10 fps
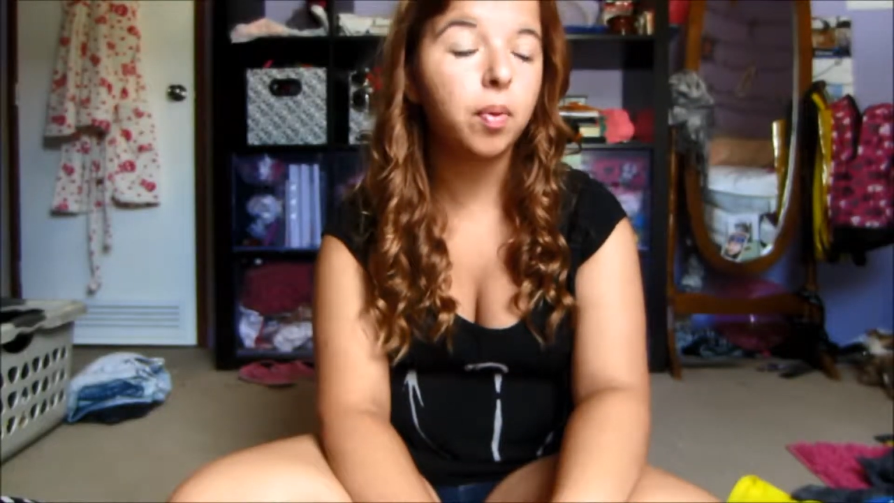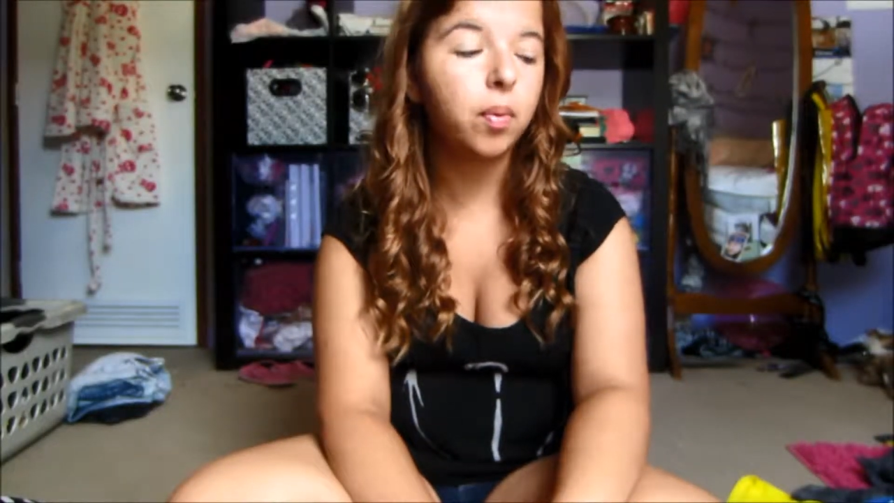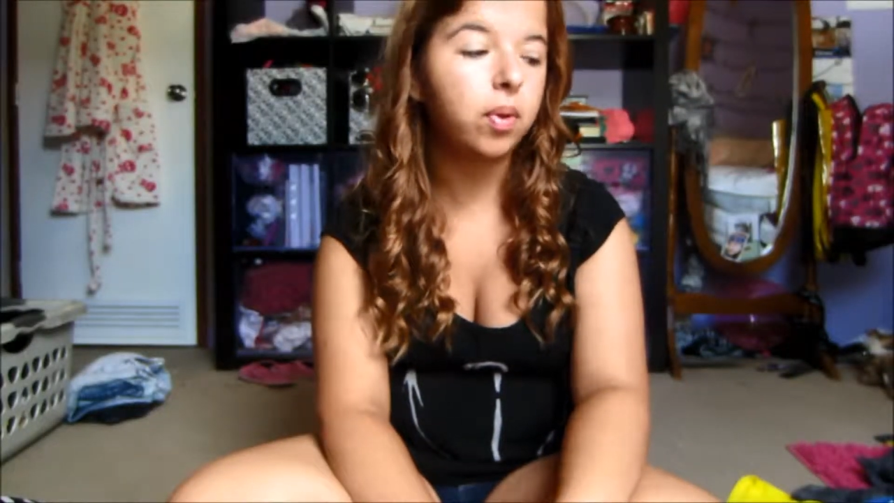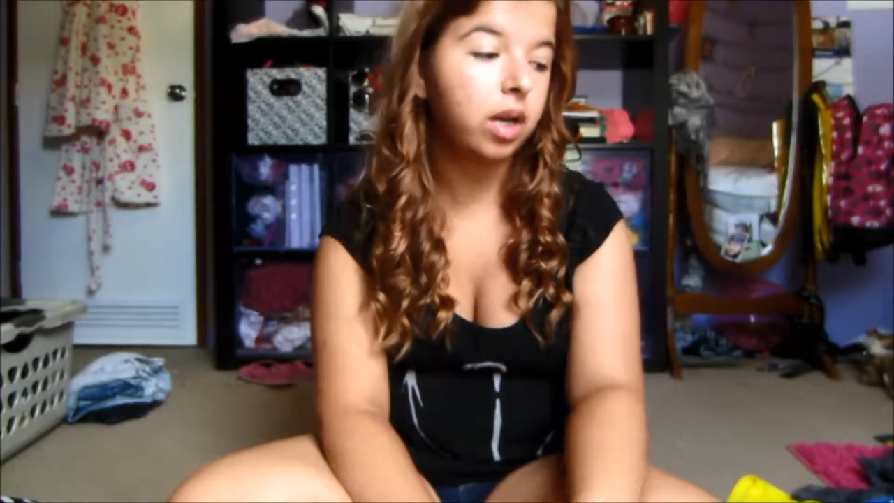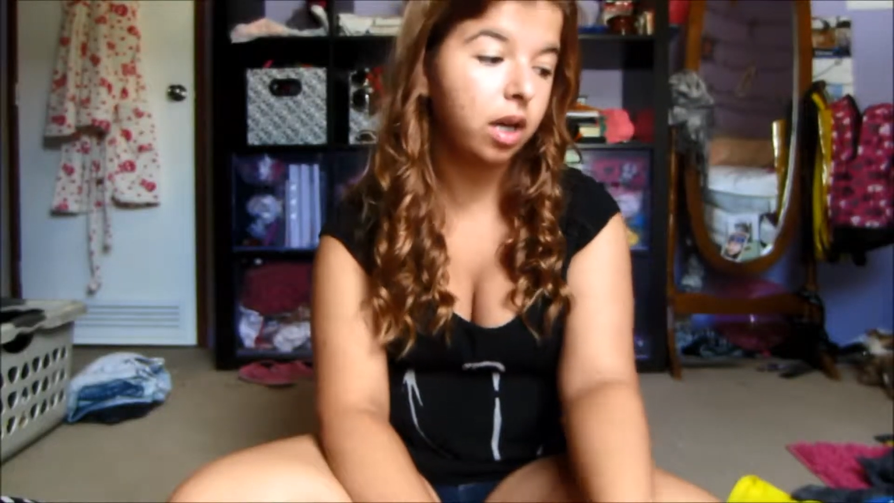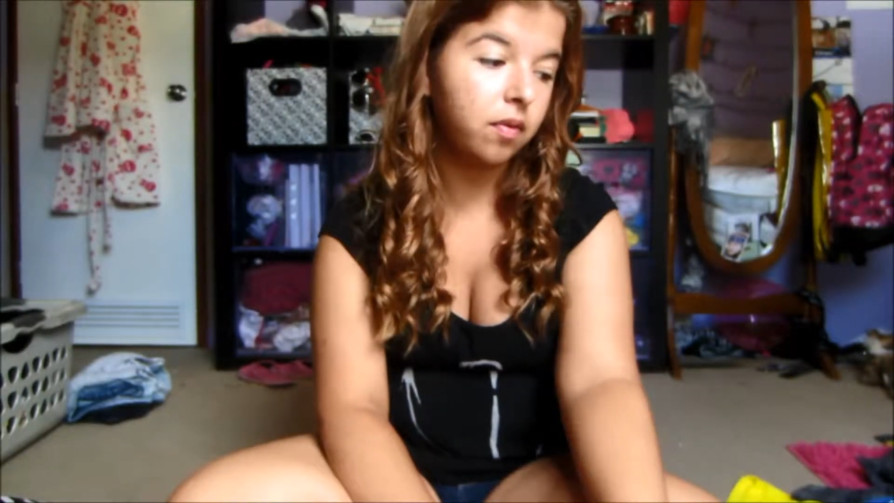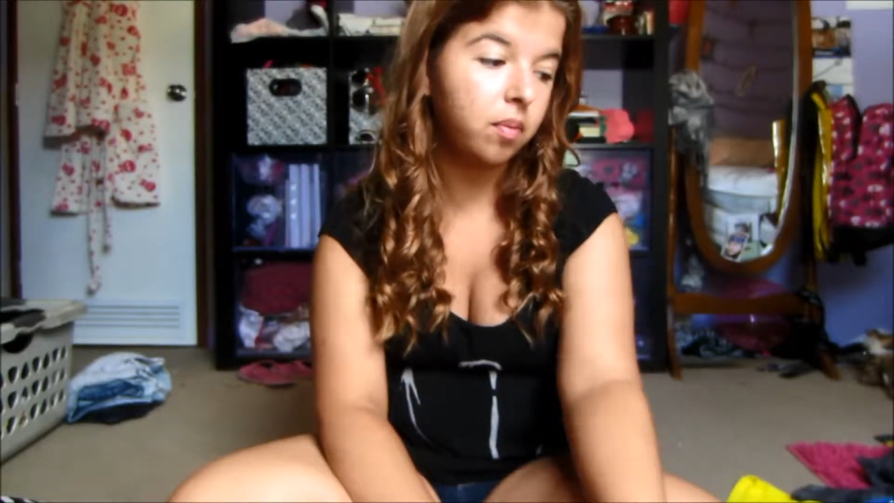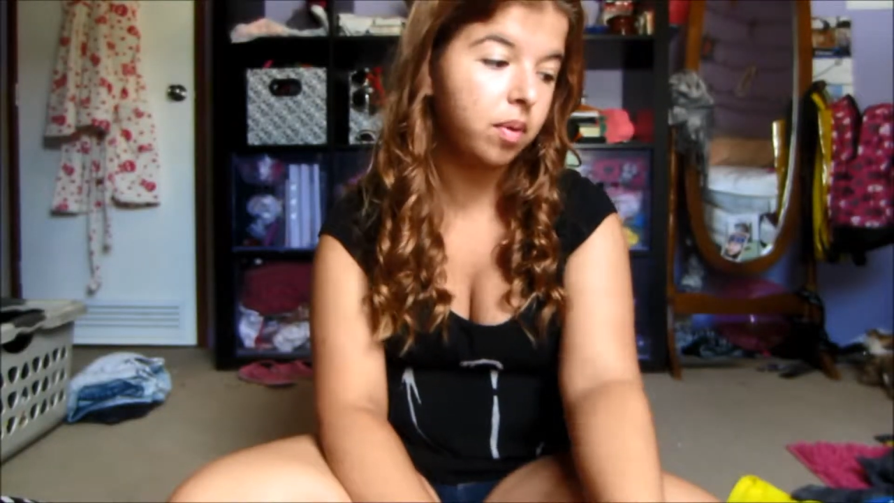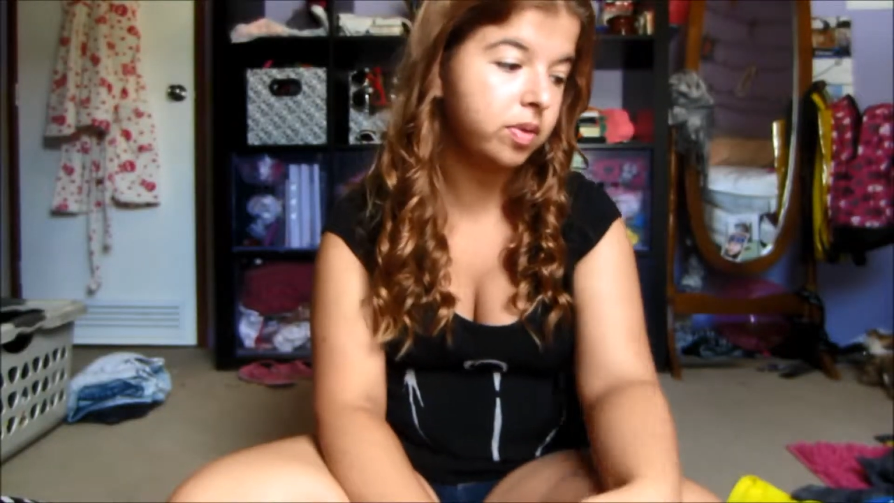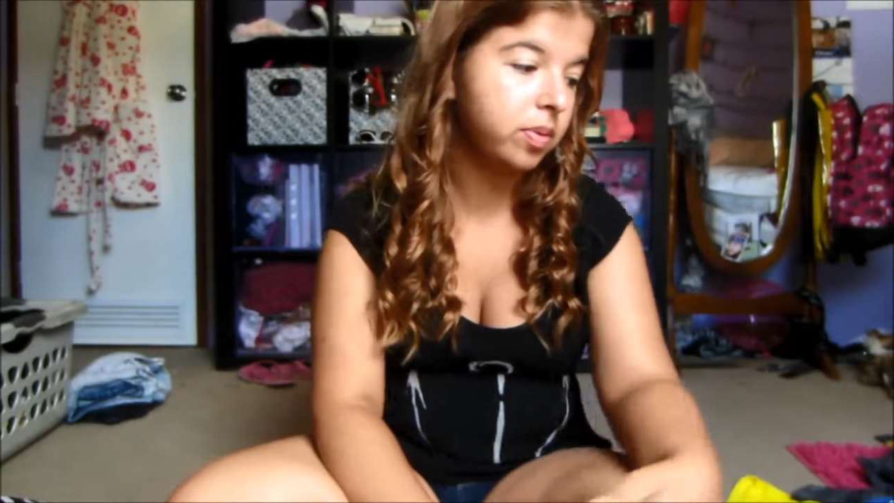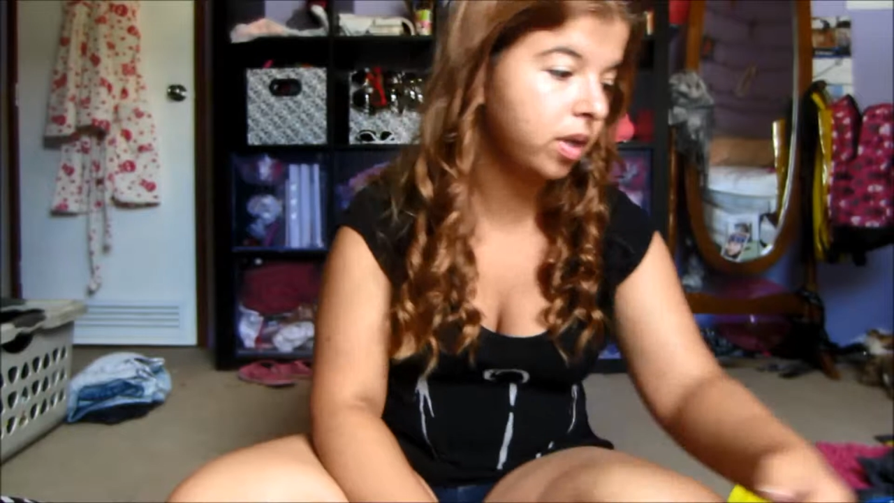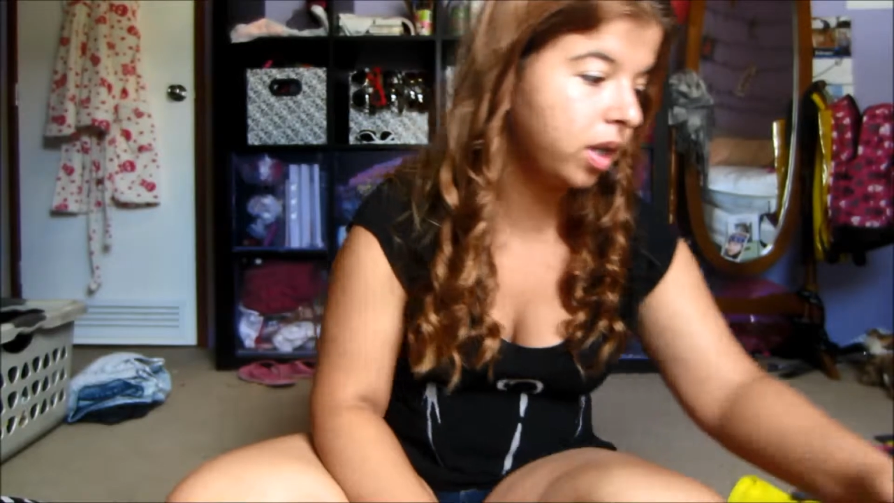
but what I got from there is really